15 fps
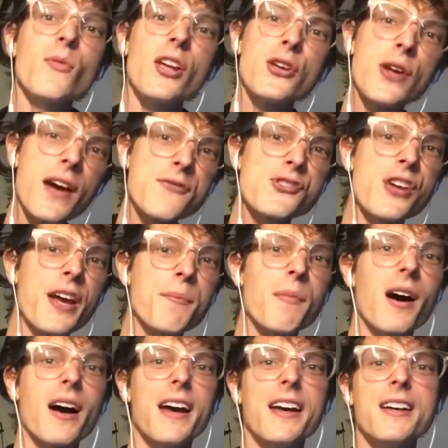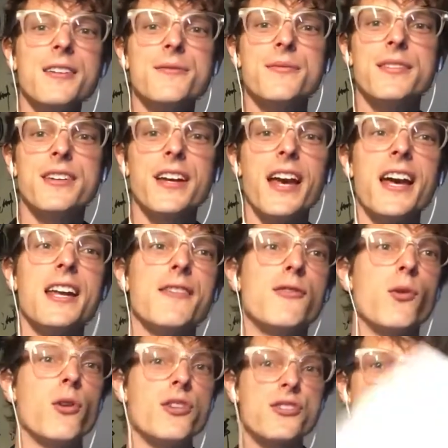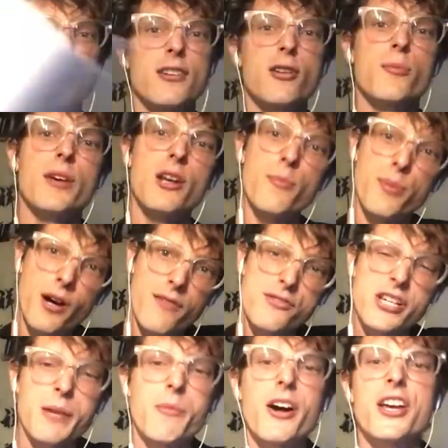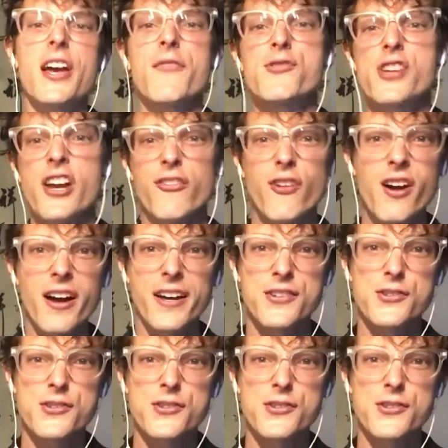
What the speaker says: you have Chiang Mai, and of course, a little bit above Chiang Mai, you have Chiang Rai.